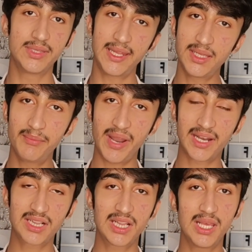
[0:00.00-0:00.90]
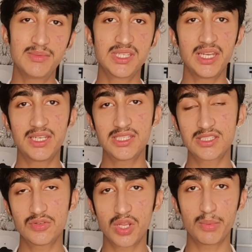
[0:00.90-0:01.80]
Then the brand claims it
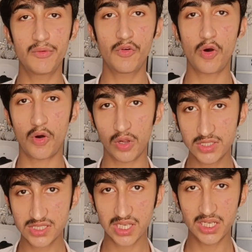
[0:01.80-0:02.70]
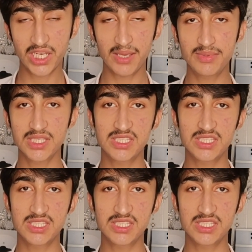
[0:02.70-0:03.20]
is suitable for all skin types,